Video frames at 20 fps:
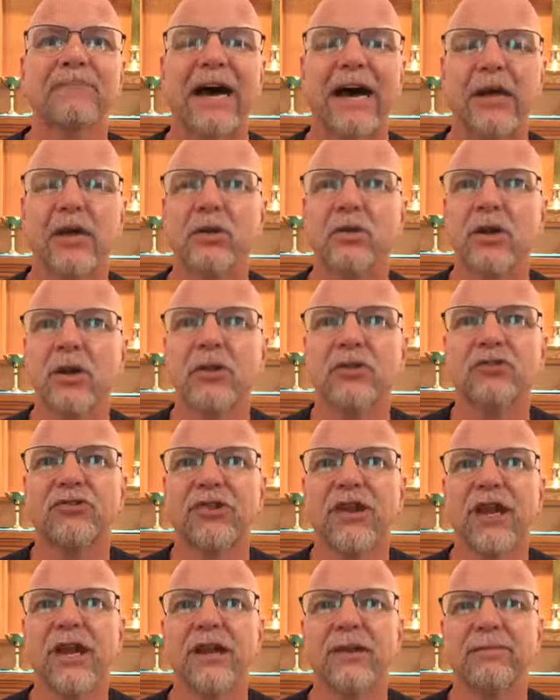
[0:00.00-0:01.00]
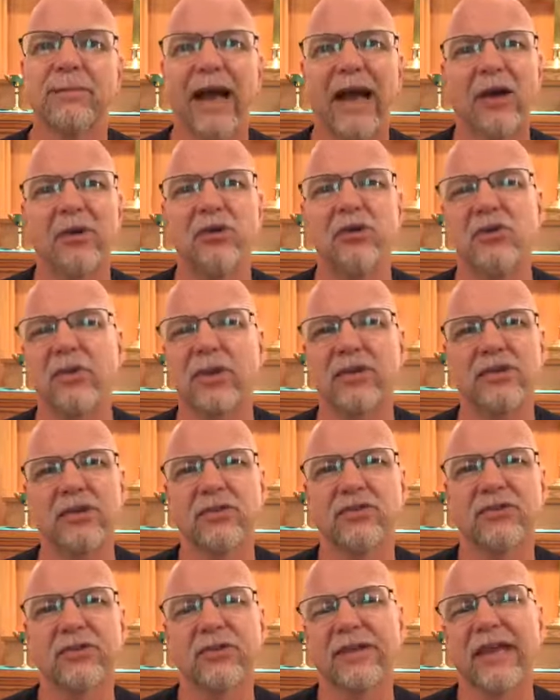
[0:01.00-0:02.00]
I don't understand how you can
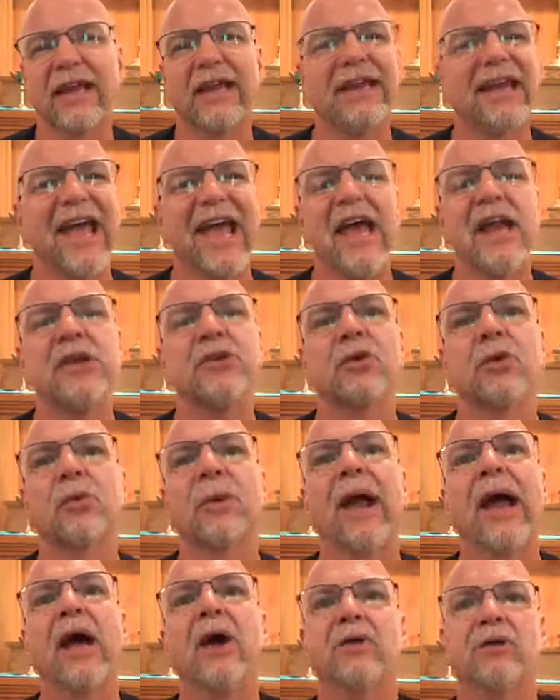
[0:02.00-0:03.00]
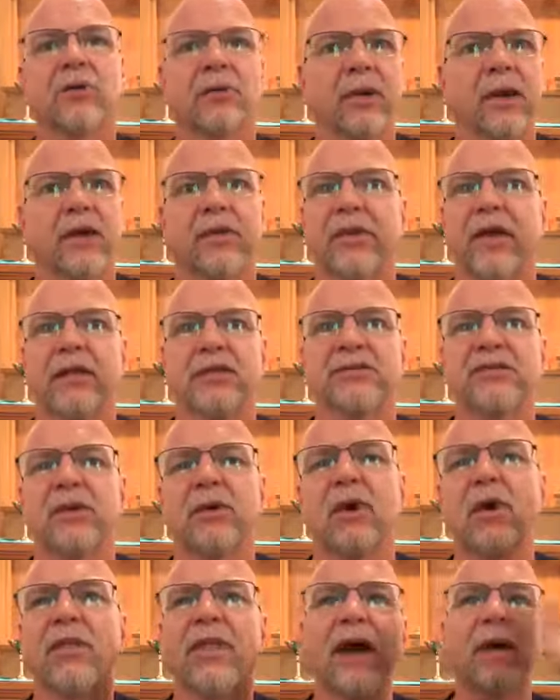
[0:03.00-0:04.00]
just take an end around that and
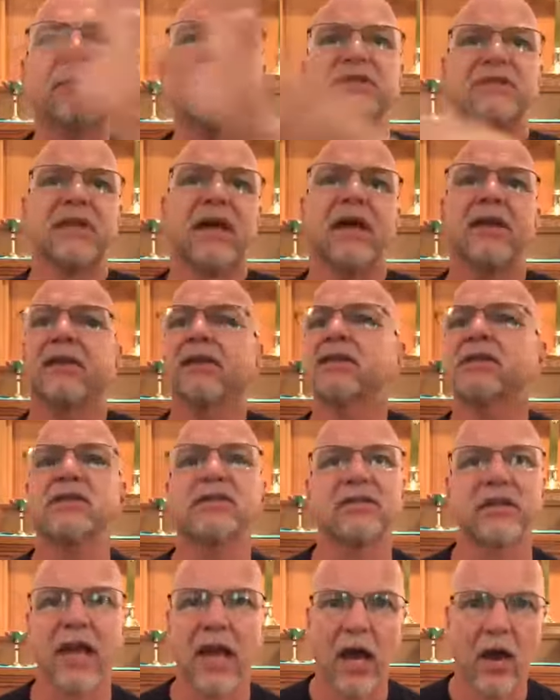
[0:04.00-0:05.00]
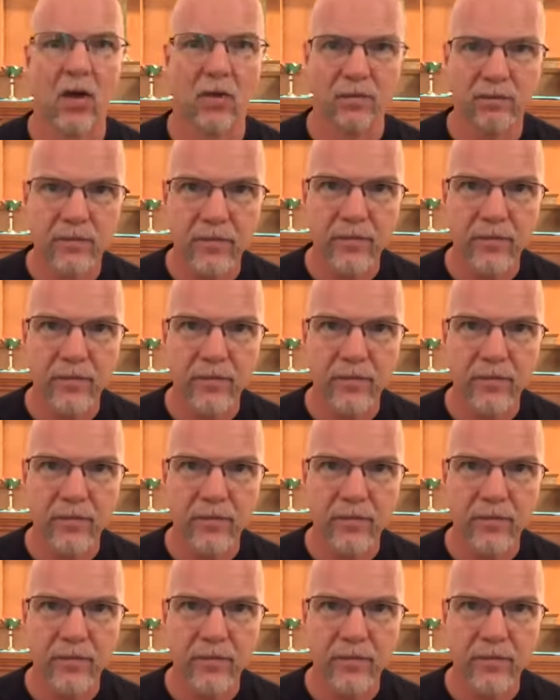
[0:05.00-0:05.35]
say, well, that was then, this is now.